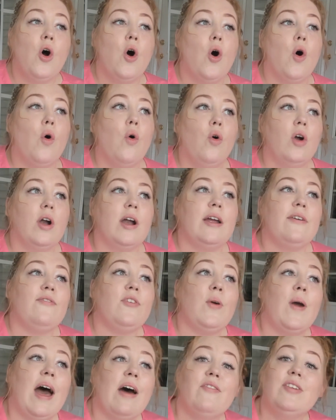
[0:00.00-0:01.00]
Or if
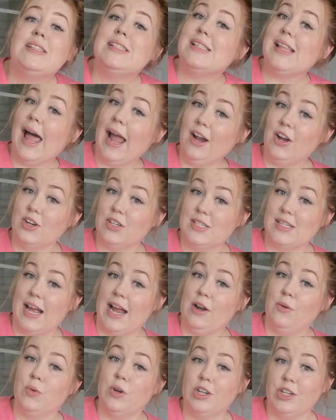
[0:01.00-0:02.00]
you have a slacker
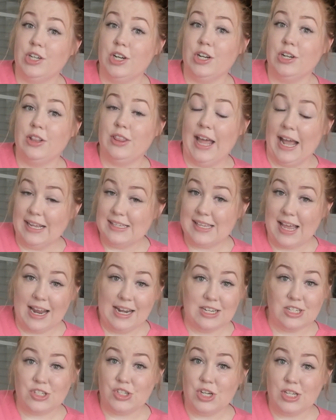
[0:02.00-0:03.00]
side where that
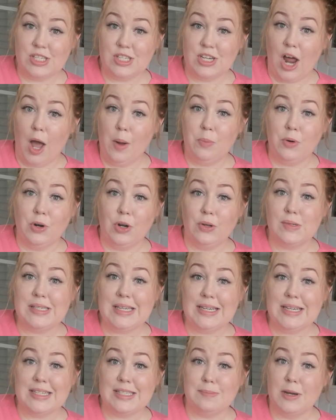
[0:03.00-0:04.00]
side is just not
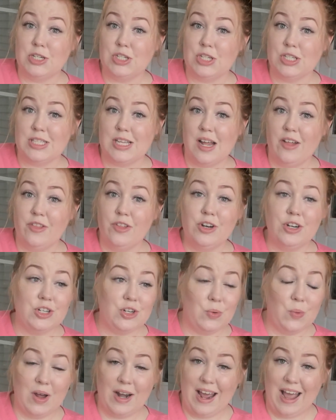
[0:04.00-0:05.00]
producing as much as the other and
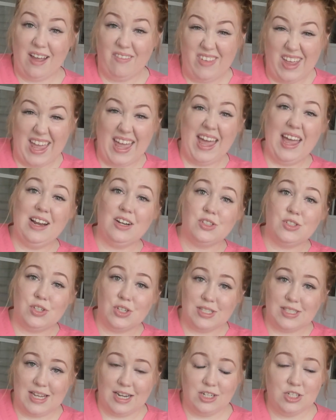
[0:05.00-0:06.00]
you want to have
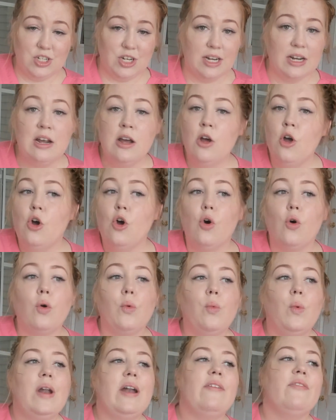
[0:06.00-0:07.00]
extra suction,
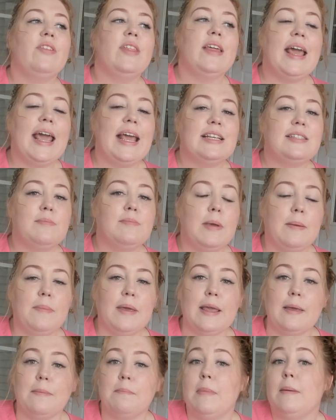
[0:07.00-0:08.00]
or whatever the case may
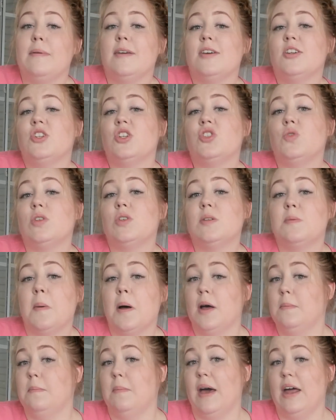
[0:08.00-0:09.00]
be. Maybe you just
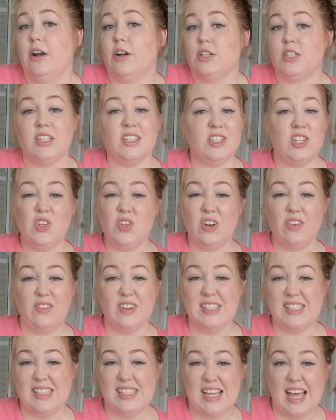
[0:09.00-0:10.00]
respond better to 2
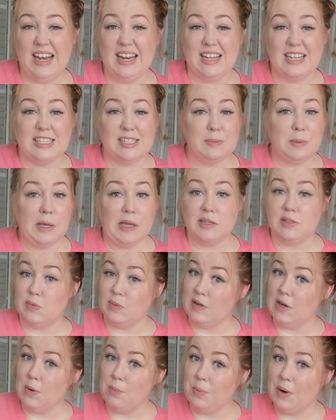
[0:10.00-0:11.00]
different settings, because
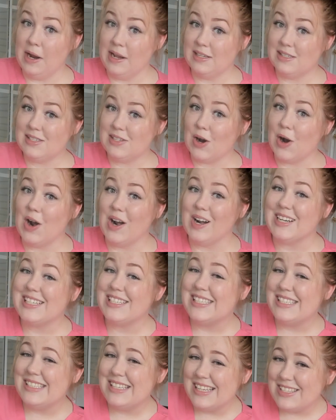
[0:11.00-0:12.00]
we know breasts are
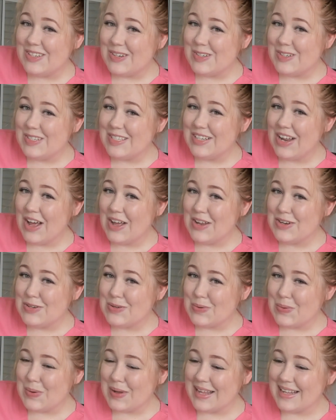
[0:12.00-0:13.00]
sisters, not
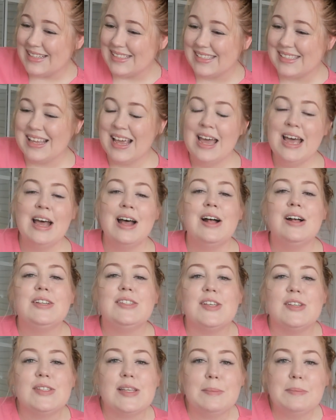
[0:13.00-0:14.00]
twins.
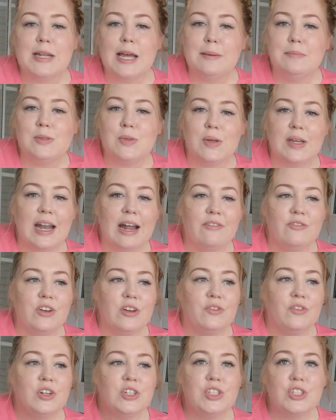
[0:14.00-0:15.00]
So sometimes we can have
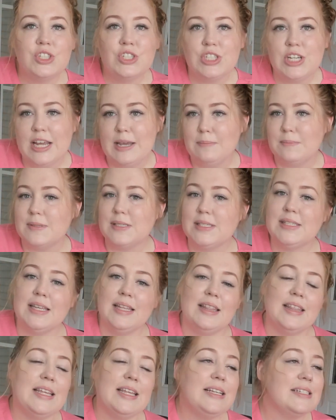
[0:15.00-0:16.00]
different shapes
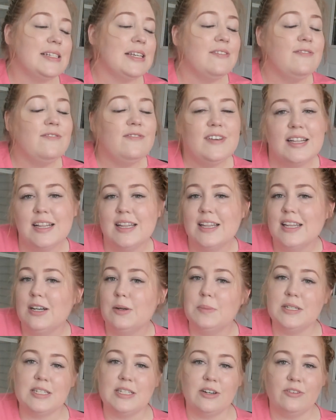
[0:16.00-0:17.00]
and things can feel a little
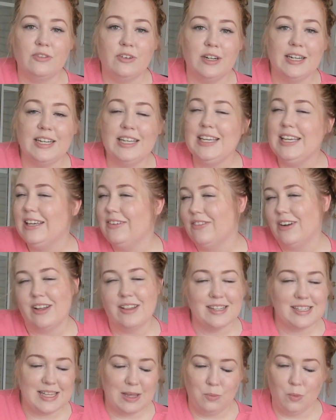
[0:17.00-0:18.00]
bit different even
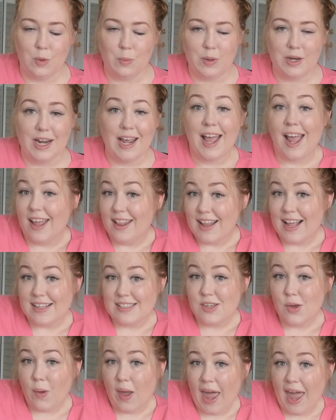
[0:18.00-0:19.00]
on the same woman, and
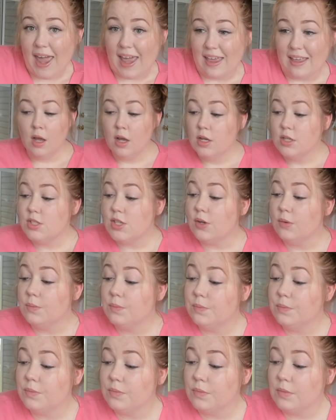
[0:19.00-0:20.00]
that's okay. So
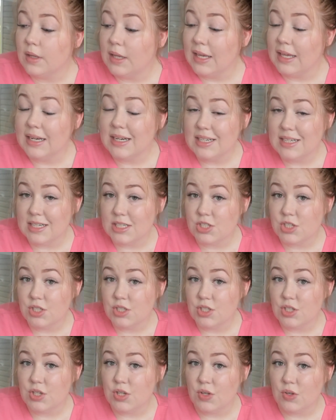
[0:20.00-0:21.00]
in
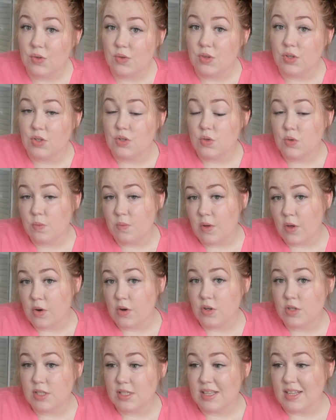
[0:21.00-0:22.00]
addition to the dual
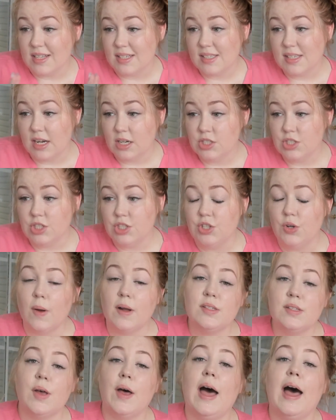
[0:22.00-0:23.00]
motors and the suction, you
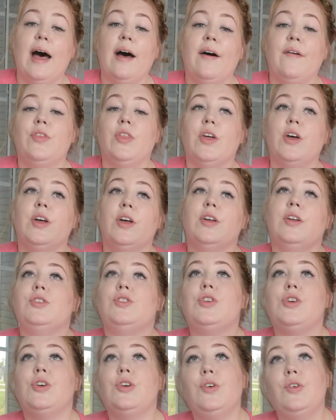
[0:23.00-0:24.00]
also have the
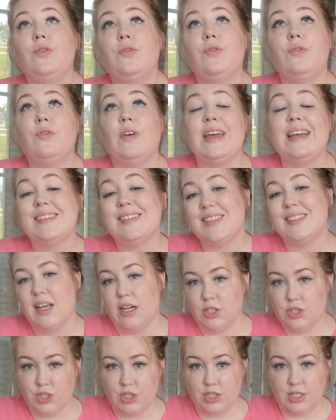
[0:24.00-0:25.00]
2-phase
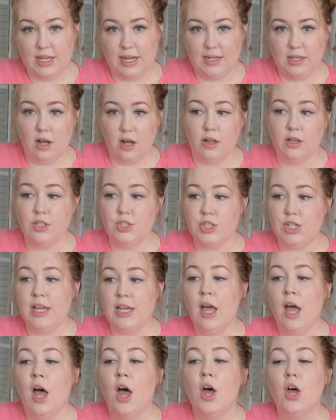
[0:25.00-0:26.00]
suction
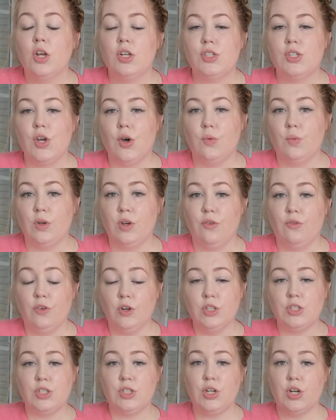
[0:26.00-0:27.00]
technology. So when you
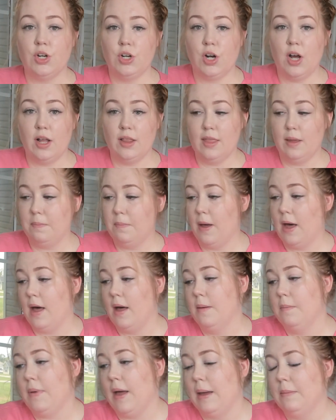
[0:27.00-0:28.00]
first turn on the
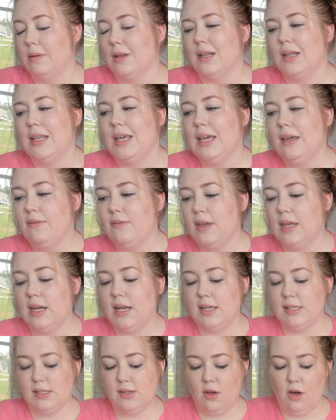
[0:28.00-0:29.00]
pump, I believe it
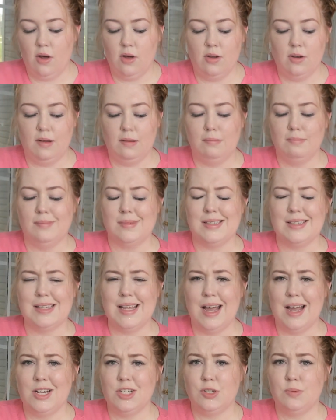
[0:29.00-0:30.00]
is called
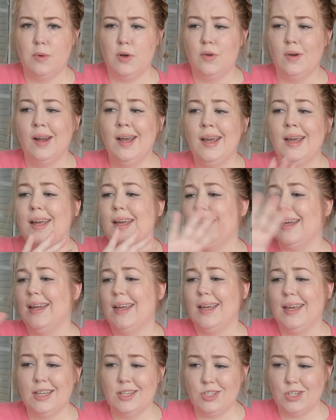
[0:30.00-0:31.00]
massage mode.
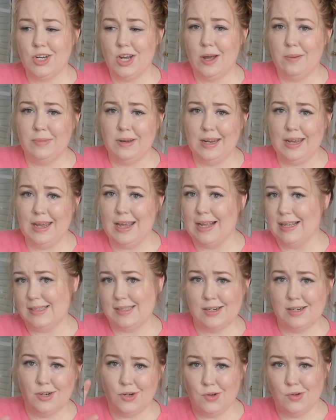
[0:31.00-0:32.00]
Each company has
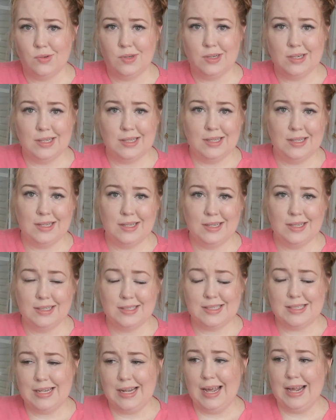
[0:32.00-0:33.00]
their own
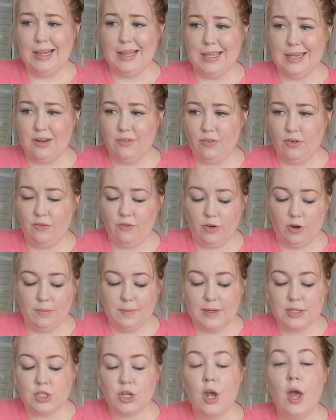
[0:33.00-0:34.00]
slightly different
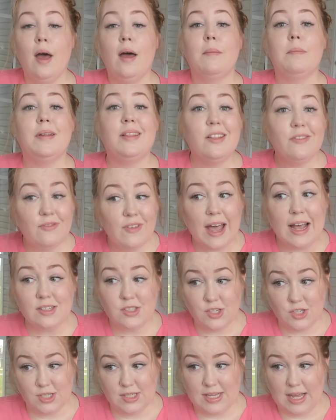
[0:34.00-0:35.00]
verbiage, but the
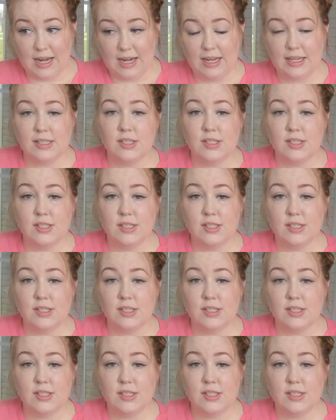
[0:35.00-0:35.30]
faster setting.